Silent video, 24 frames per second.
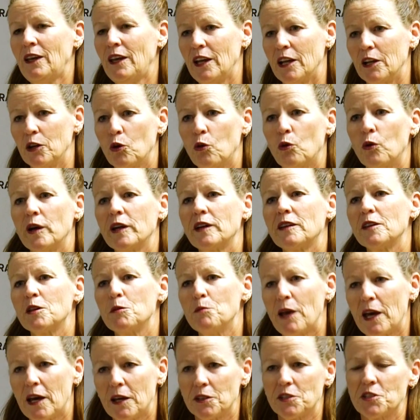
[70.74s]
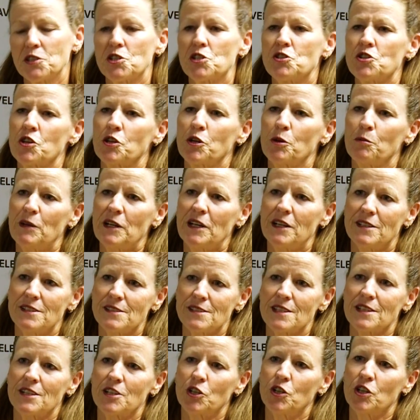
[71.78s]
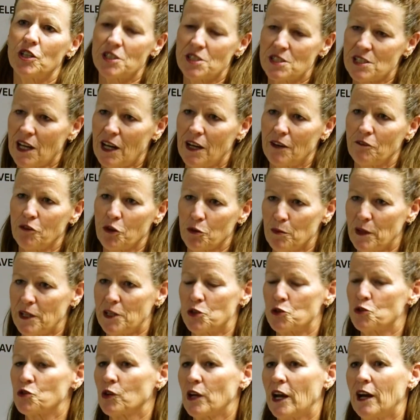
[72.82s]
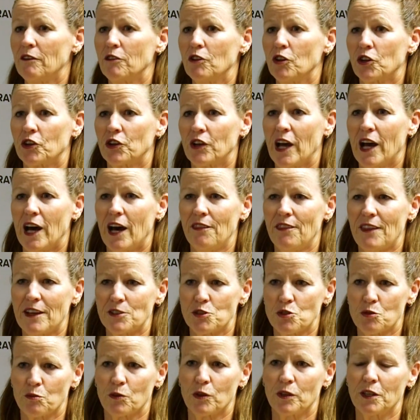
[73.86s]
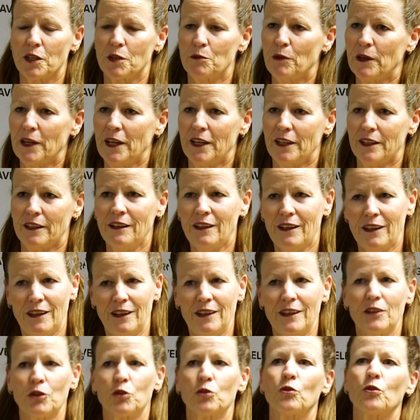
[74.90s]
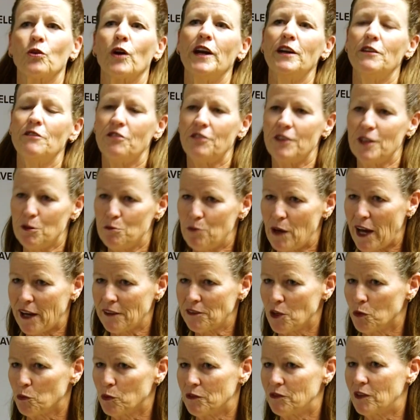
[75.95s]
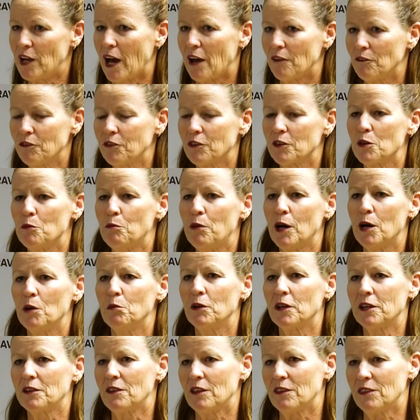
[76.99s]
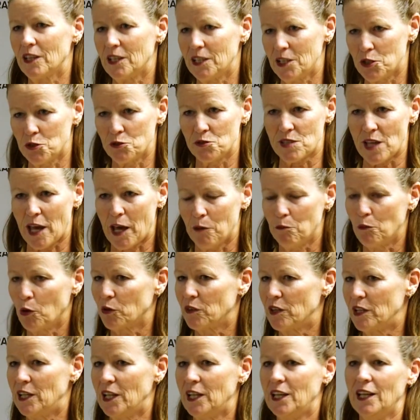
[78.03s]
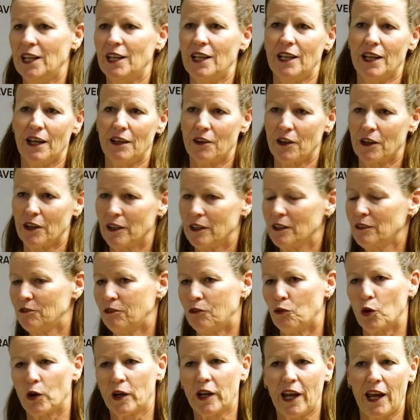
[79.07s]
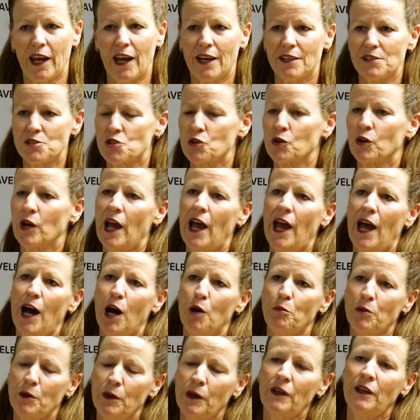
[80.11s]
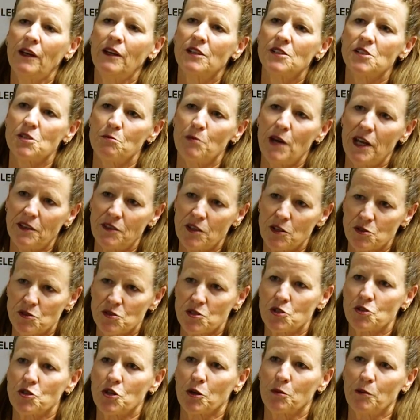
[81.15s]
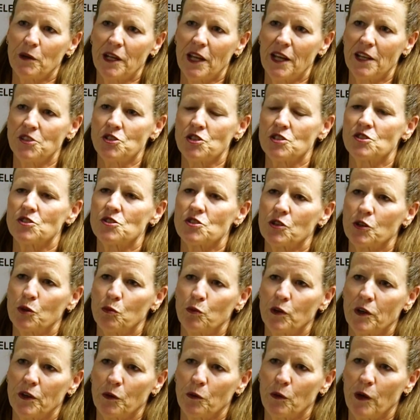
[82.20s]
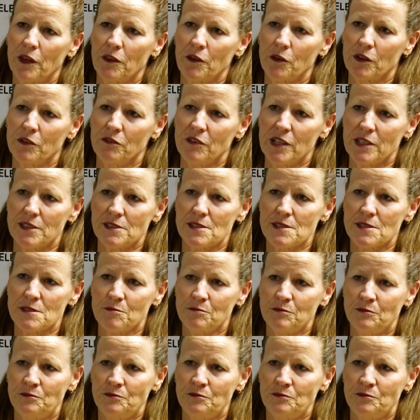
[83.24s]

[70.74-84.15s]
and quickly be able to determine, is it a good time for me to travel or not? That's really been great feedback that we've gotten for the public, that they use that more than any other forecast or app to make those determinations during winter weather events.